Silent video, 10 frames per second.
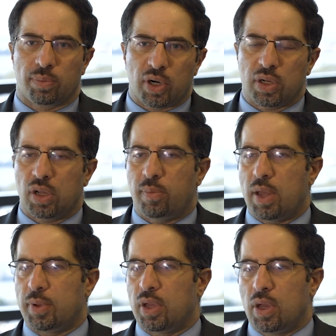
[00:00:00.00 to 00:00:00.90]
burden,
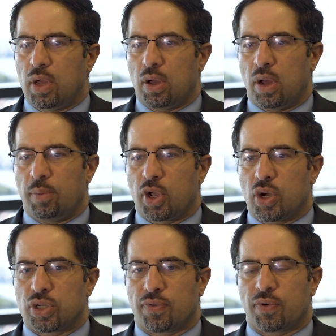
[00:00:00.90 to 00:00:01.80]
maybe
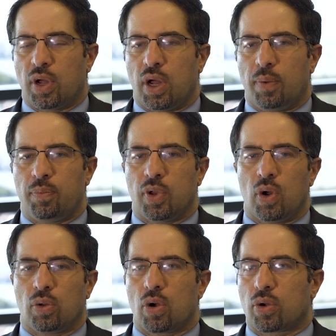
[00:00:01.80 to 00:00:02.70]
because of
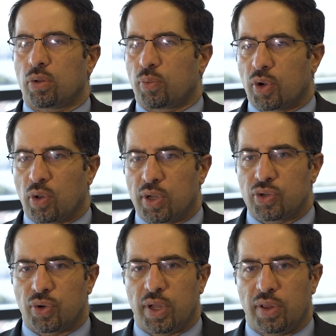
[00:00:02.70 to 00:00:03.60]
local
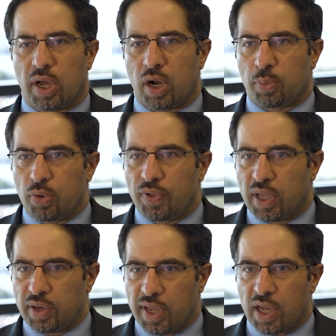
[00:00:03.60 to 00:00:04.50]
regulatory not
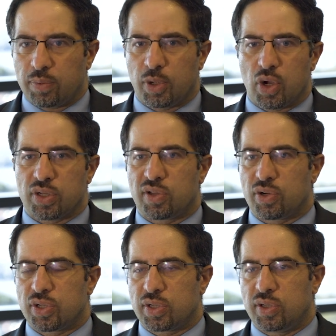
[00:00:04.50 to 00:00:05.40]
approving it yet, because
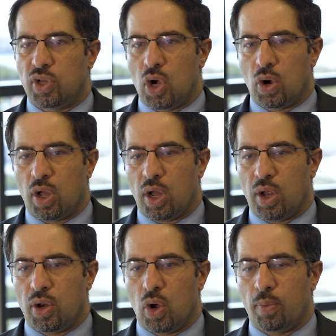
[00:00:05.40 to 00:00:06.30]
there's
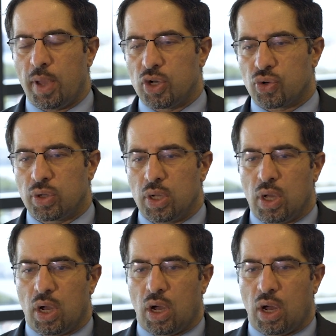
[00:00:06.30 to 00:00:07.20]
no major
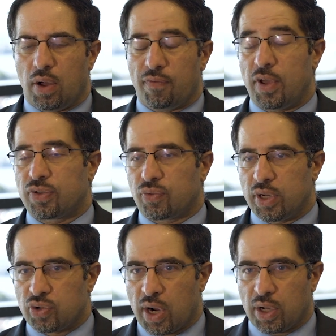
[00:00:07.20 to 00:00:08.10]
phase
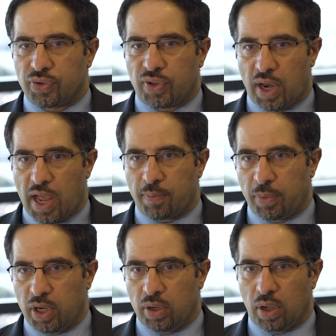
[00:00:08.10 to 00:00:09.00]
3 trials that have
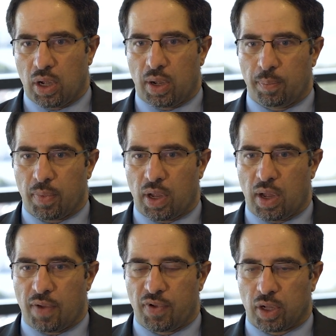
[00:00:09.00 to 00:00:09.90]
been
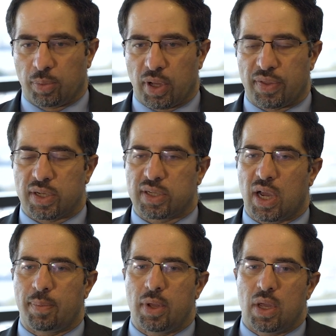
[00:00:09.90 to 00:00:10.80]
available at that
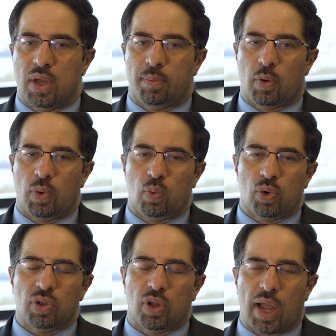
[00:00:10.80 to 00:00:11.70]
time. But we
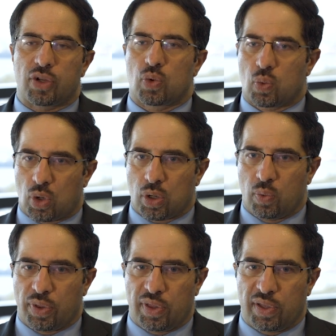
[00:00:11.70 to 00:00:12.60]
would like to
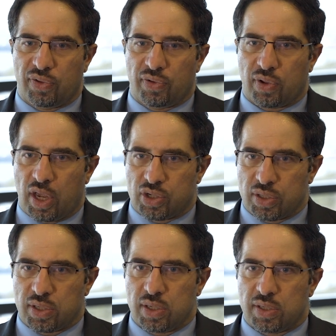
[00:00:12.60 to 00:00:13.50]
work with these
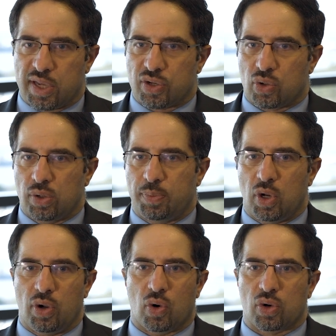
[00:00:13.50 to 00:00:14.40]
agencies as a group,
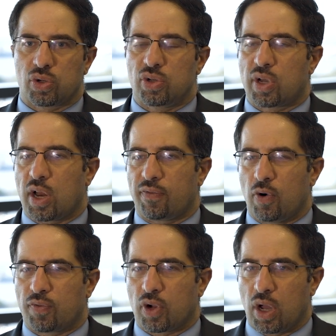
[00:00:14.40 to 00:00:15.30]
in order to kind of
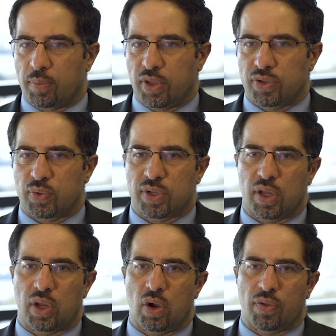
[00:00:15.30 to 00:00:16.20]
overcome these,
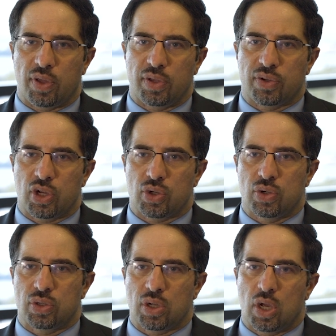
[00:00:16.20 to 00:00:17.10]
these
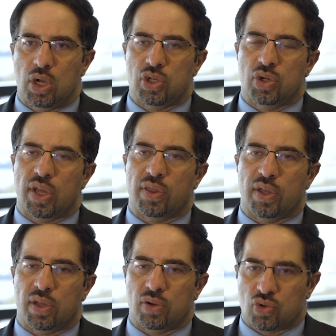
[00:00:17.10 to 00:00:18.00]
issues, to get
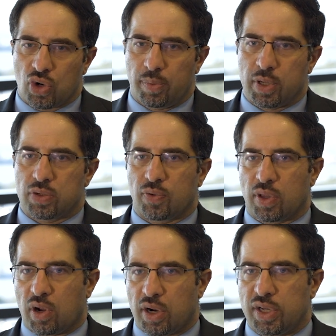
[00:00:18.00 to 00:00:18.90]
the treatments with
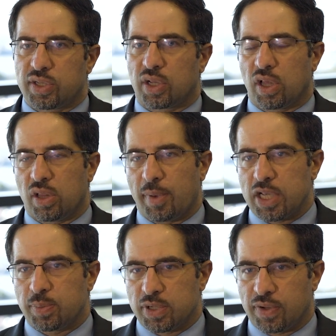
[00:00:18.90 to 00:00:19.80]
the CAR T cell and the
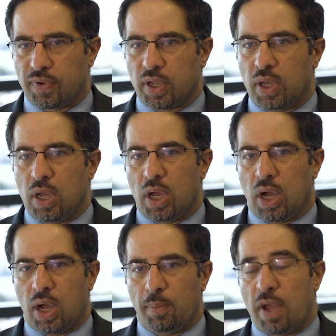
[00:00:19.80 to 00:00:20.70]
bispecific
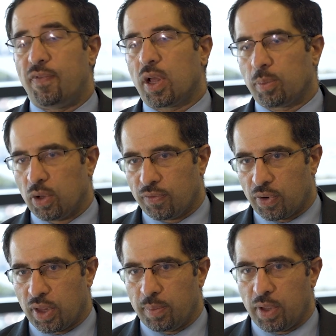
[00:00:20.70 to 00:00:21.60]
available
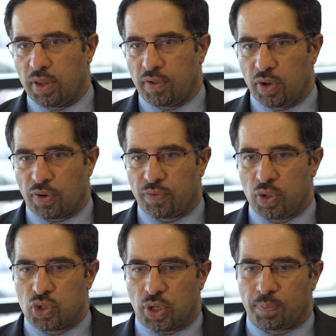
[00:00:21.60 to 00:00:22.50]
for them in the near
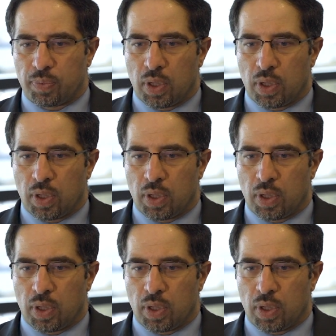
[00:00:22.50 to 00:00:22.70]
future.